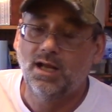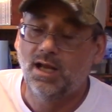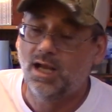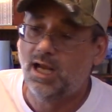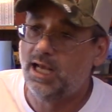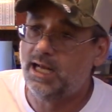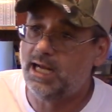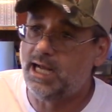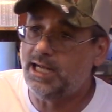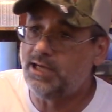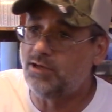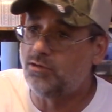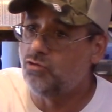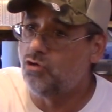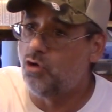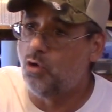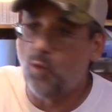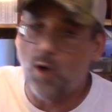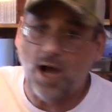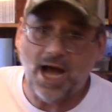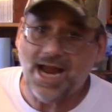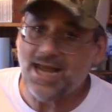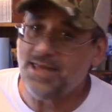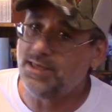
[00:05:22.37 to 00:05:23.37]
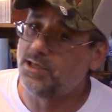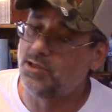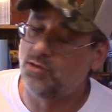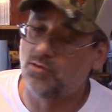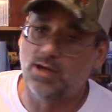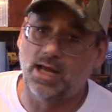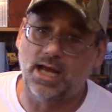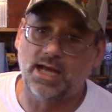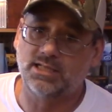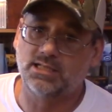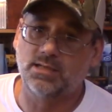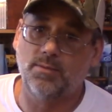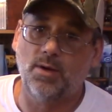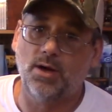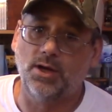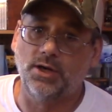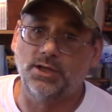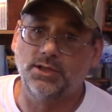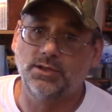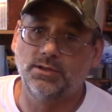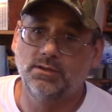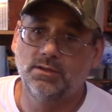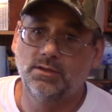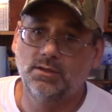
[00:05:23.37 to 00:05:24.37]
And I don't know why they don't ask about
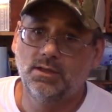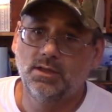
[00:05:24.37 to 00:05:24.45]
it.